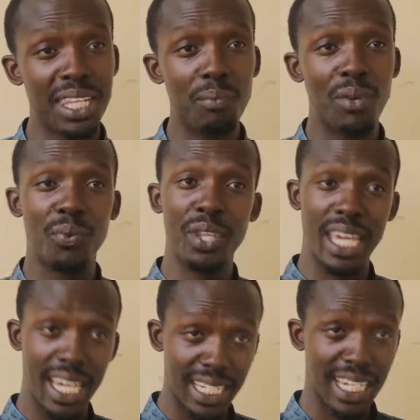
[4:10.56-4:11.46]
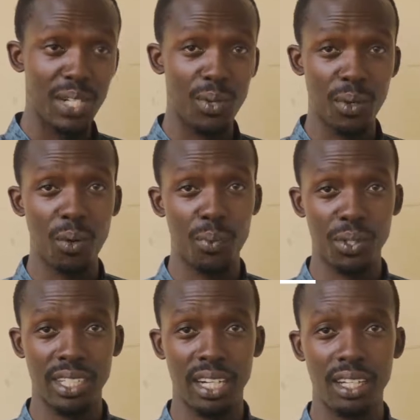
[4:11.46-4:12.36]
them before they enter into a
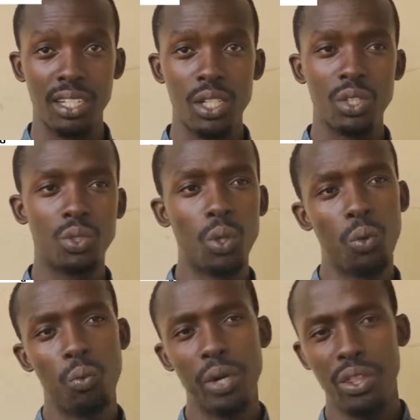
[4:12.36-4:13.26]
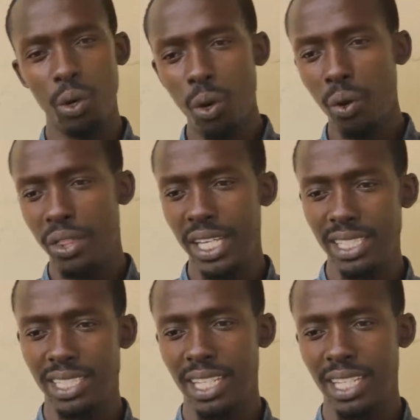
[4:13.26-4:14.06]
computer. So with all this,